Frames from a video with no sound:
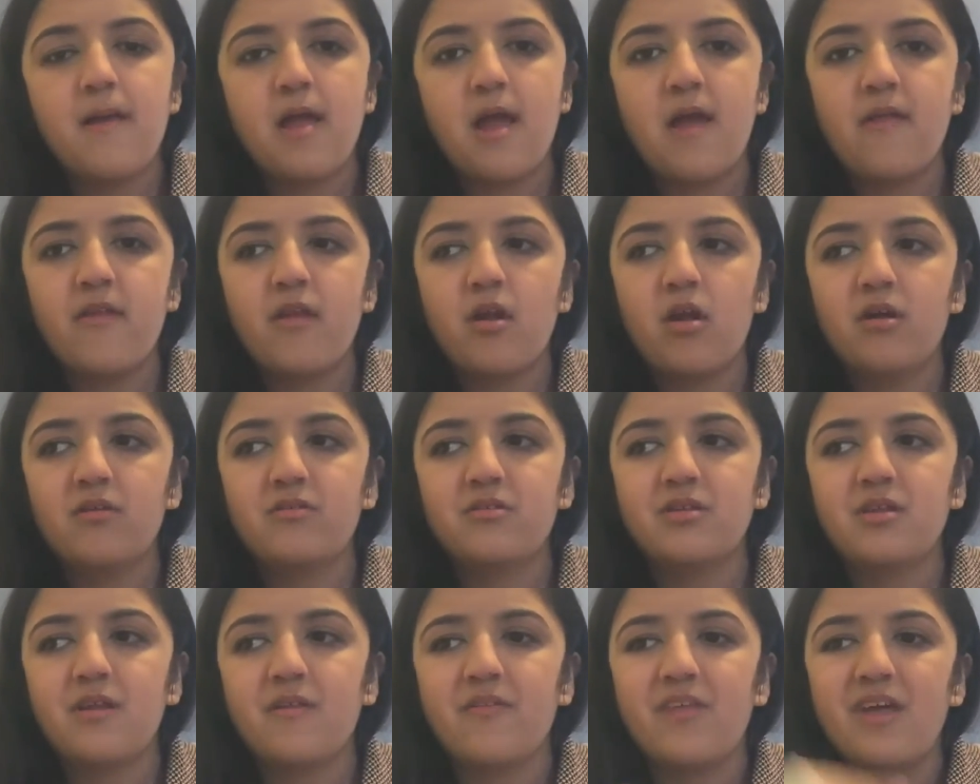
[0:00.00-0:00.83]
And then all of a
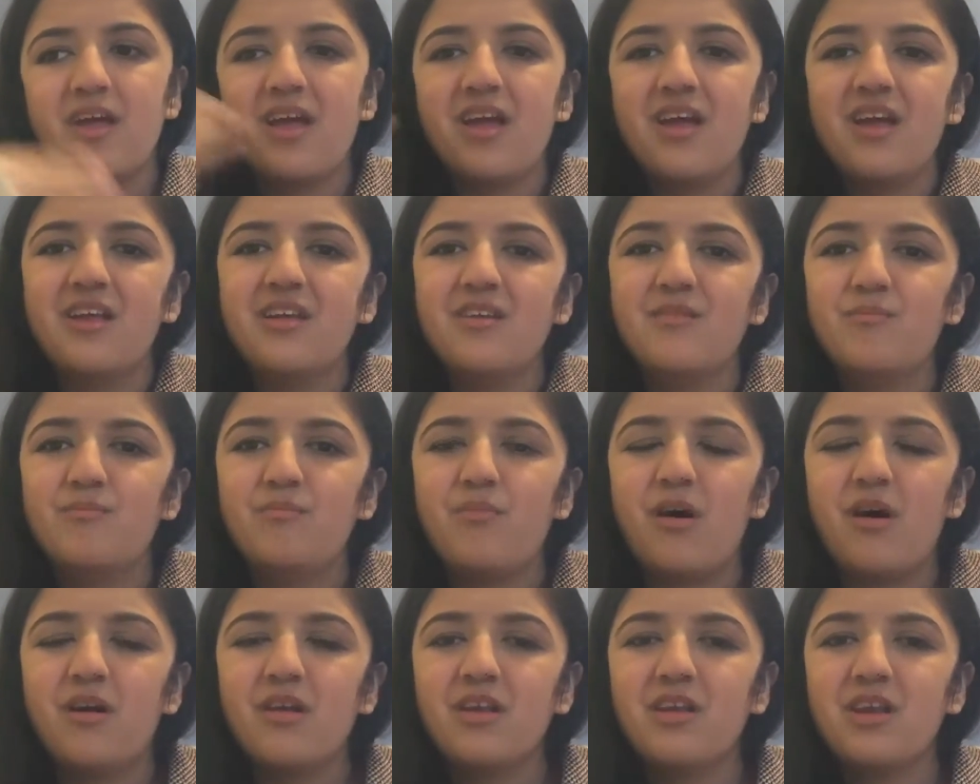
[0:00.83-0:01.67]
sudden at the end,
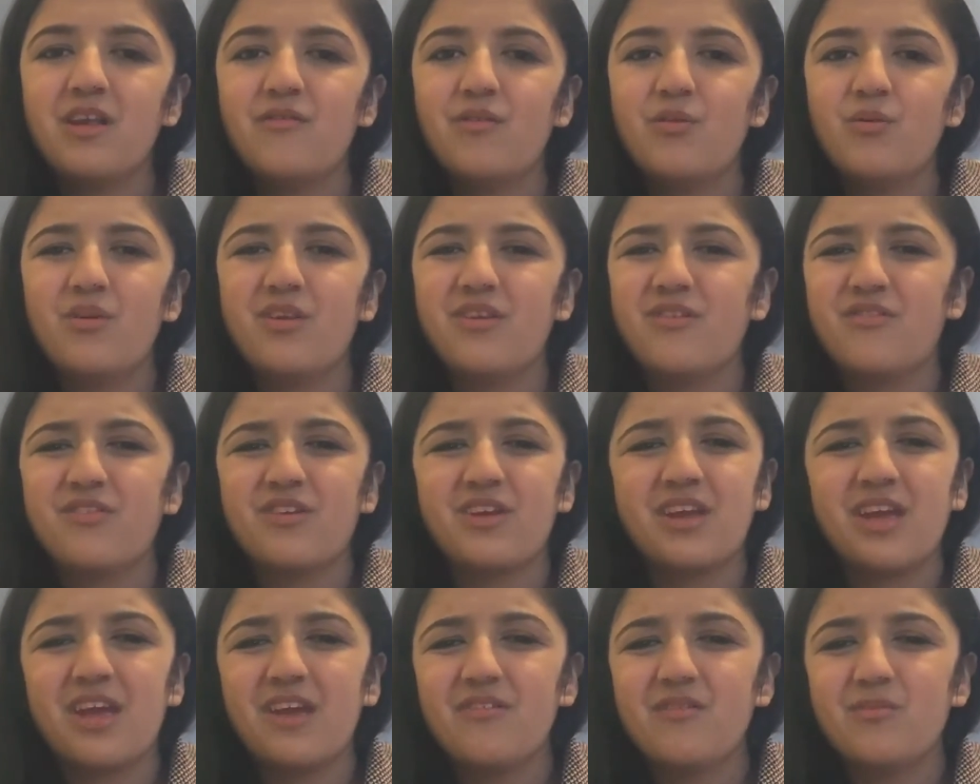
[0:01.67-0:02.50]
Bonnie never really
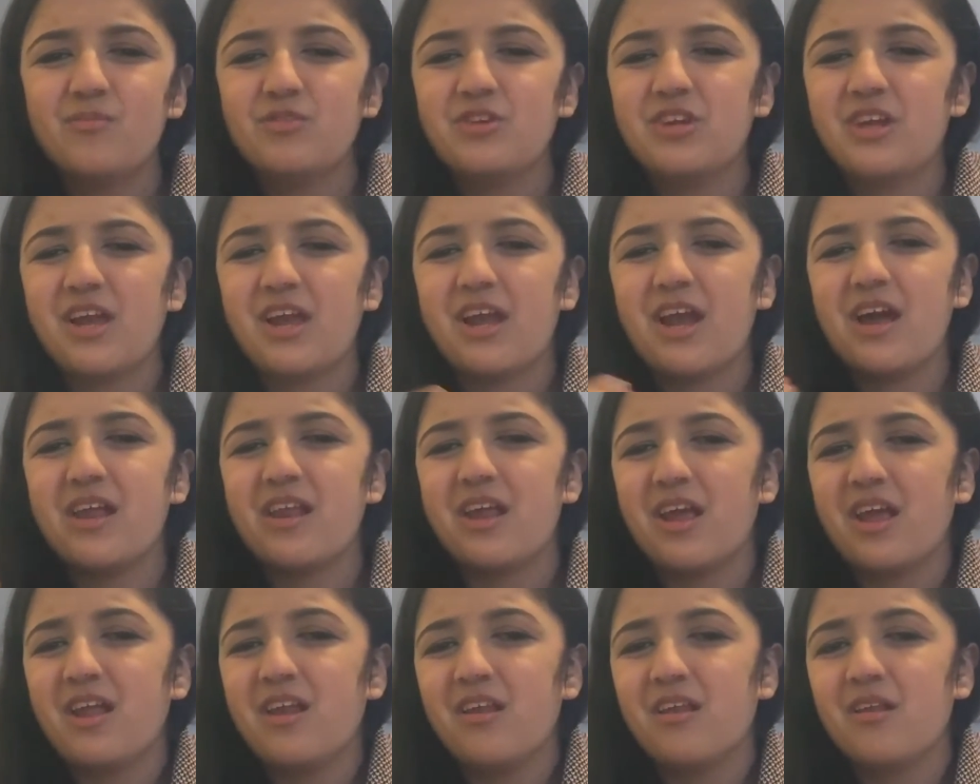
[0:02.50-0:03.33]
forgave him. She kind
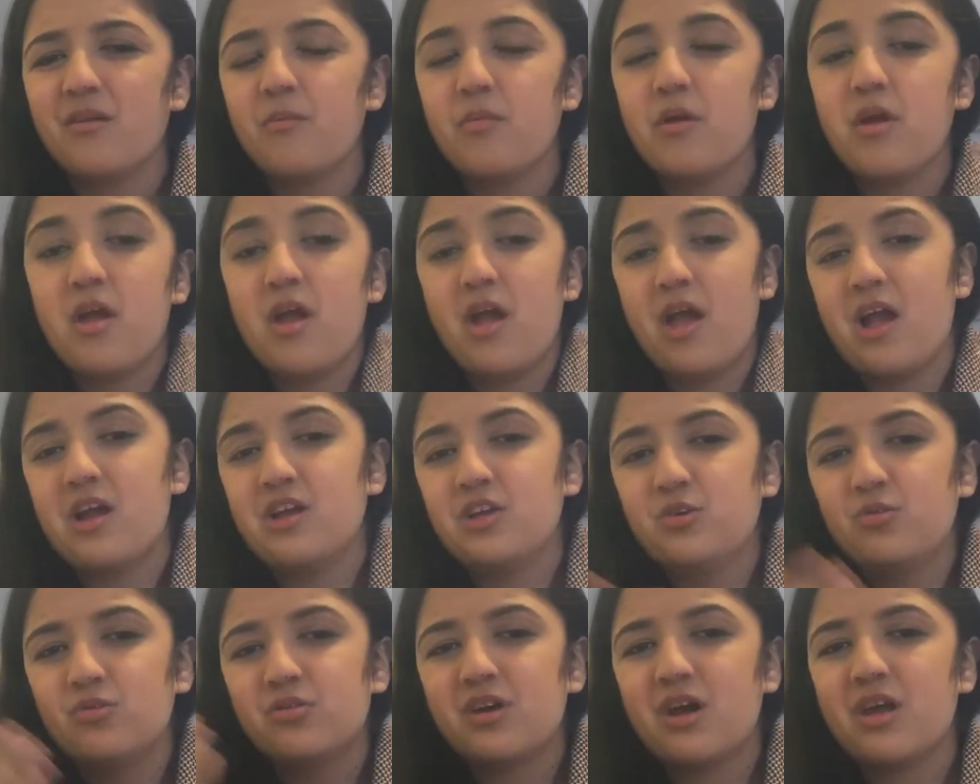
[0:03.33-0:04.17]
of hated him. And
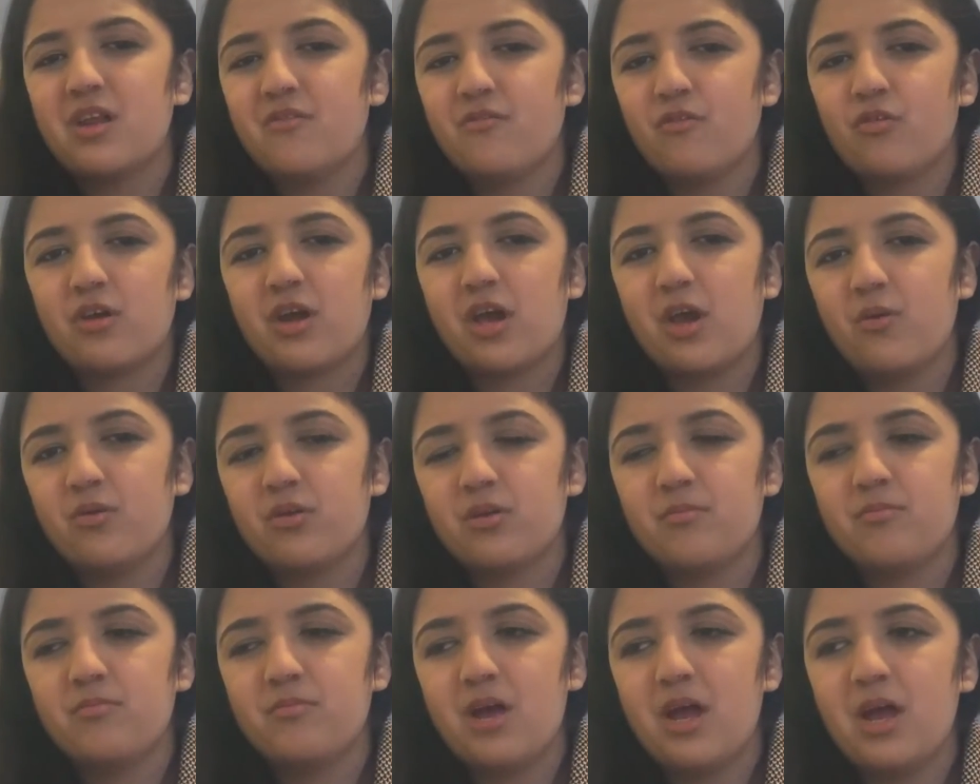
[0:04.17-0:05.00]
she was kind of okay with
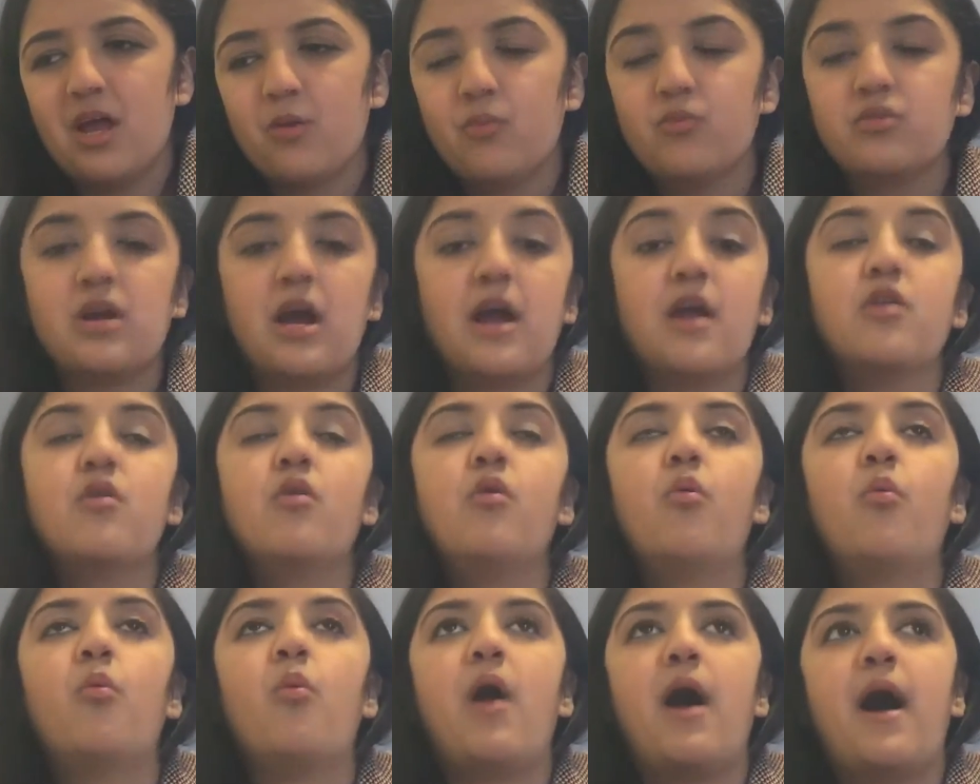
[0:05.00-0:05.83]
him dying, which I know
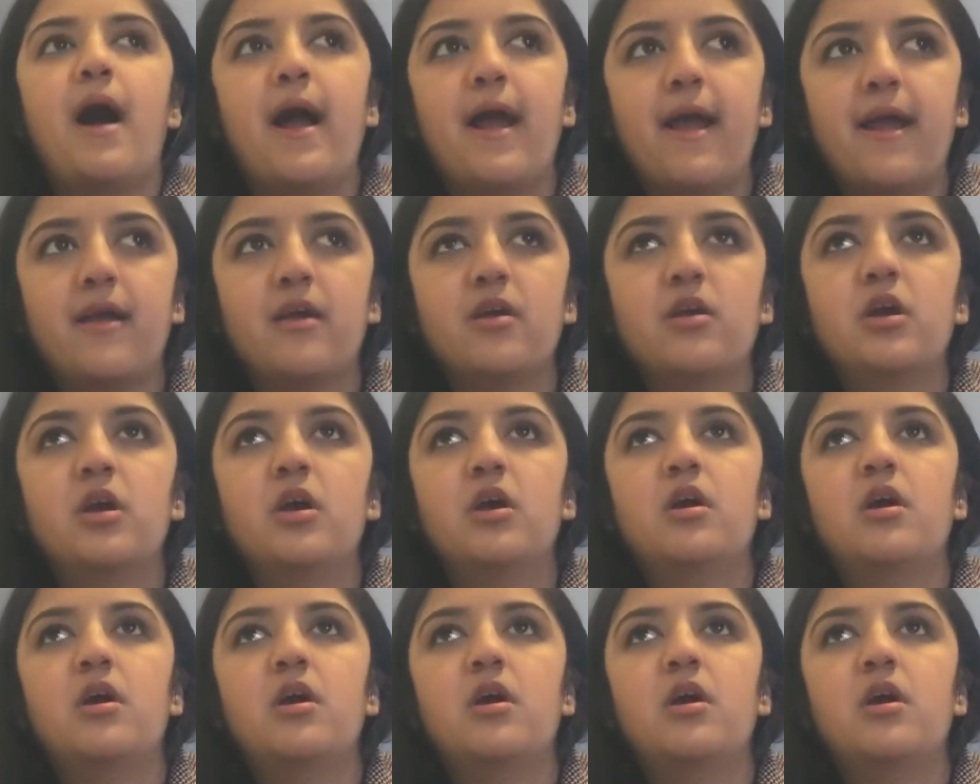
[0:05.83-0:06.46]
why.